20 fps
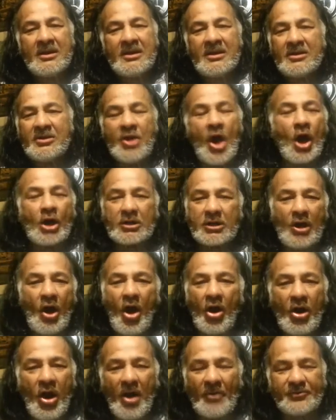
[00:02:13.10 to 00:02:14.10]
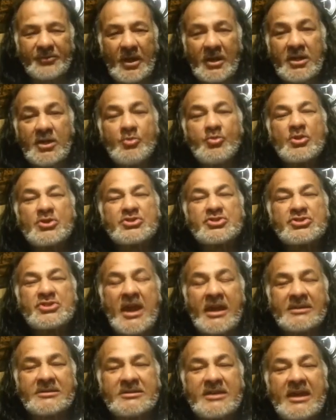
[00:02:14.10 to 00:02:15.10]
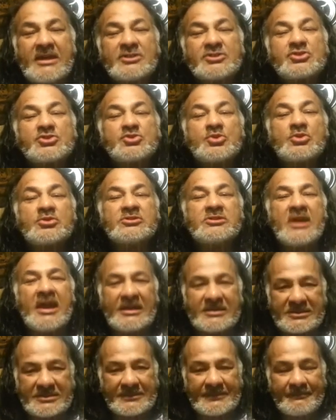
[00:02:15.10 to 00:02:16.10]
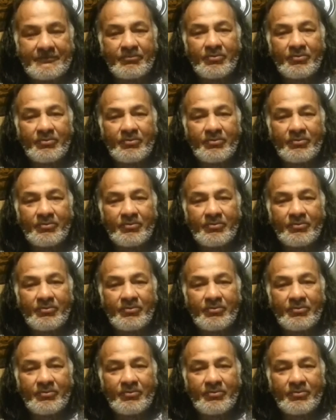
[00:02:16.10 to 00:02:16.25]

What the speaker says: Not long after he was sentenced to death.